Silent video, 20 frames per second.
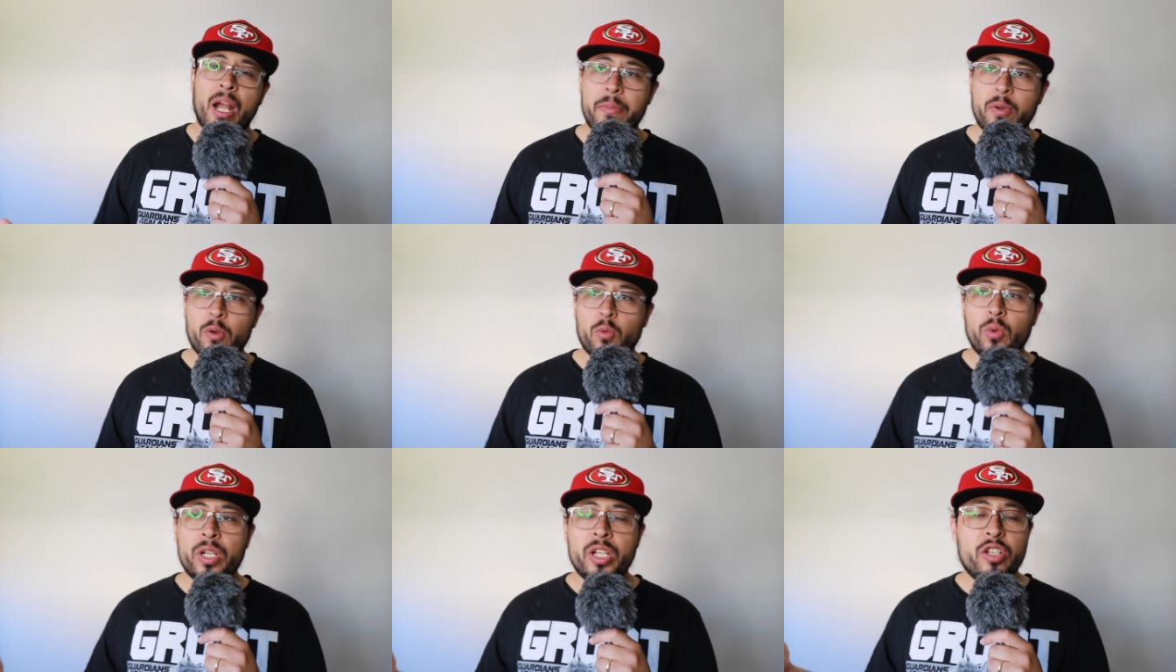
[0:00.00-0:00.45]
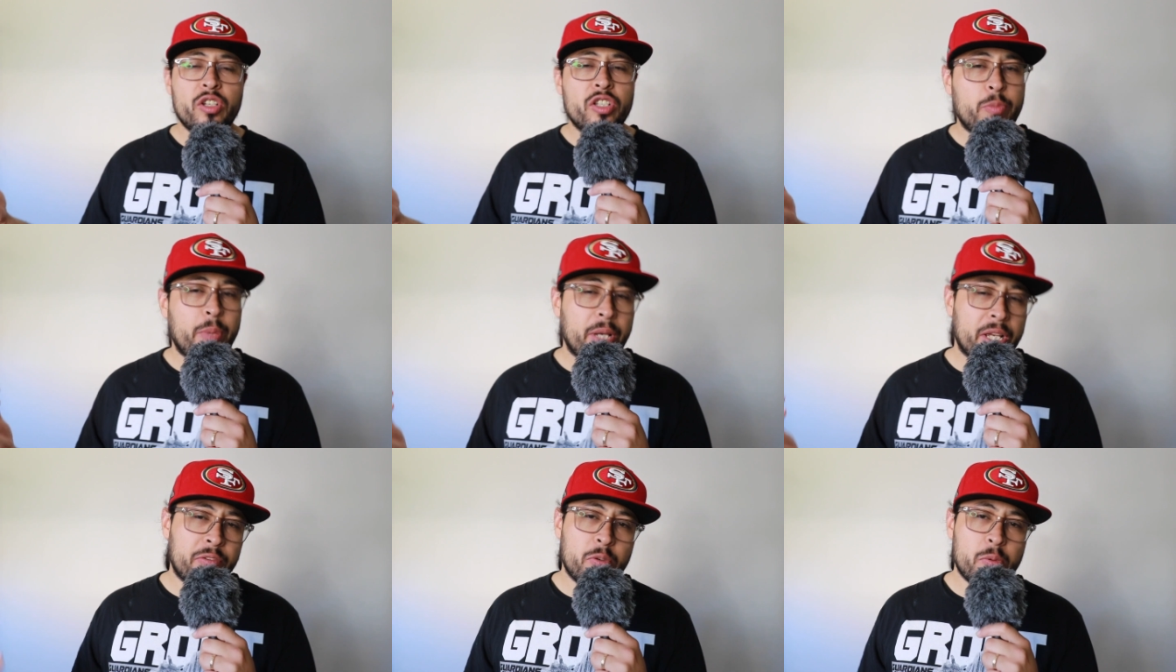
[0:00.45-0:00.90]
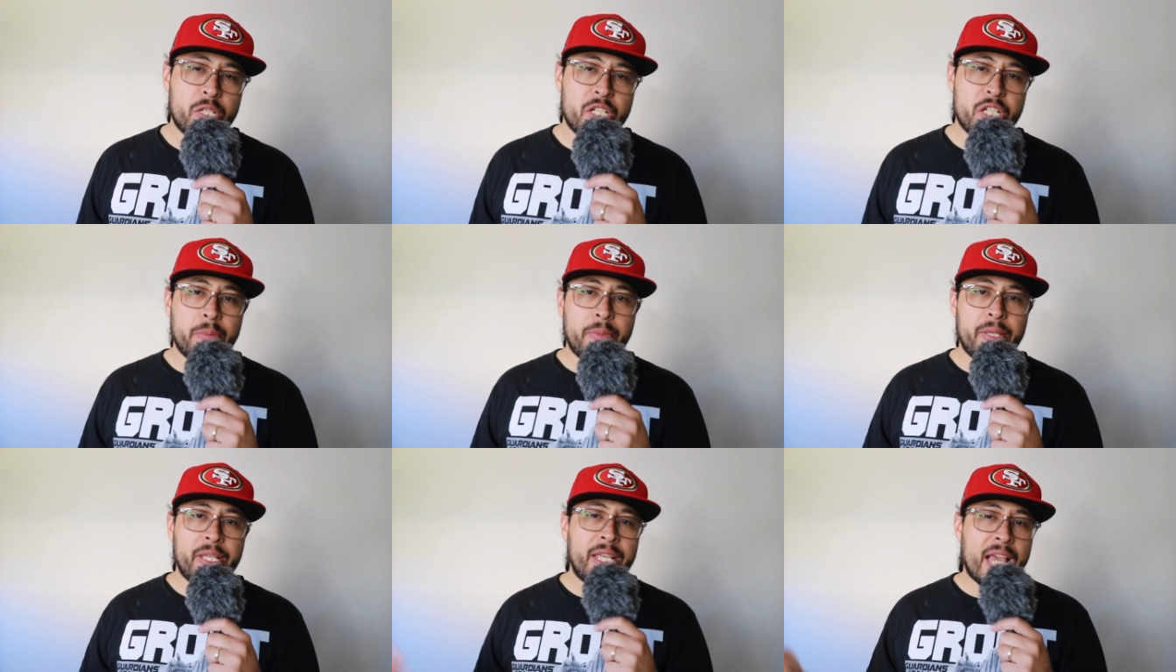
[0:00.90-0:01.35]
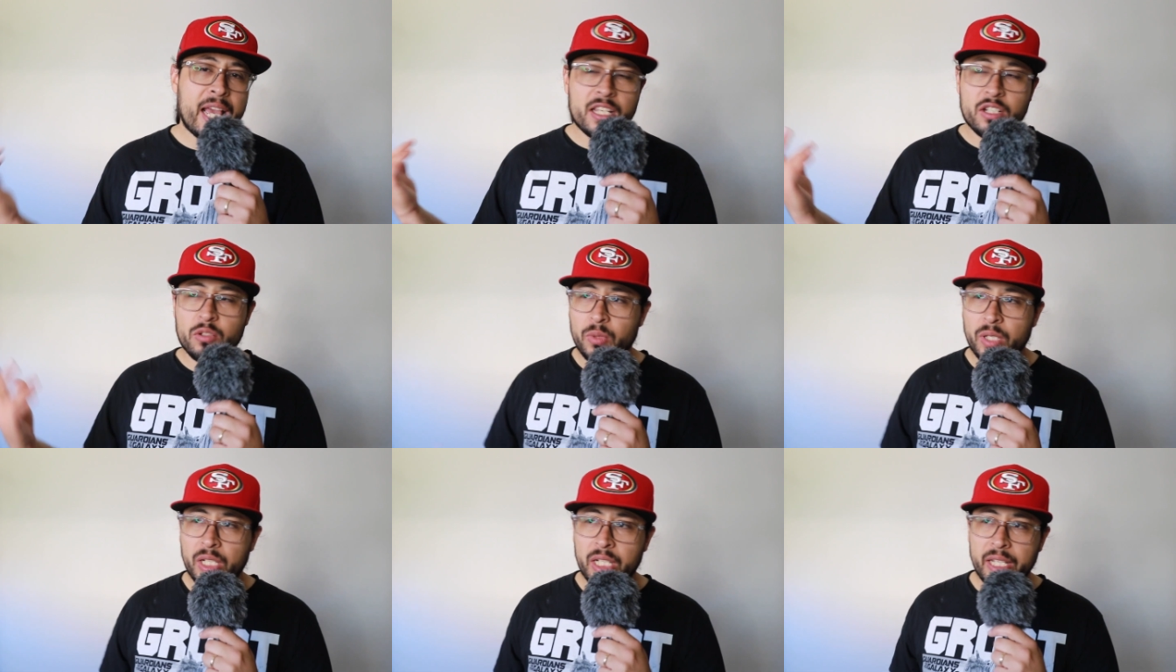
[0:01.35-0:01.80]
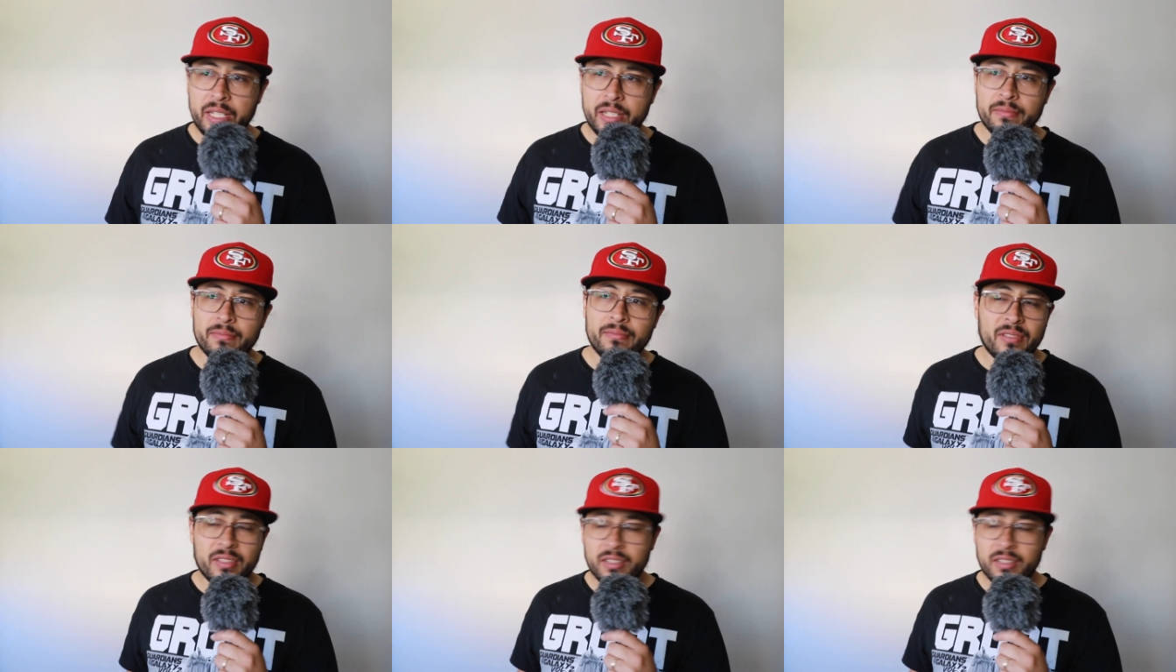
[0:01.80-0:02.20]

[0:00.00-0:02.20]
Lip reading: I mean, what do you expect from Jimmy? He hasn't really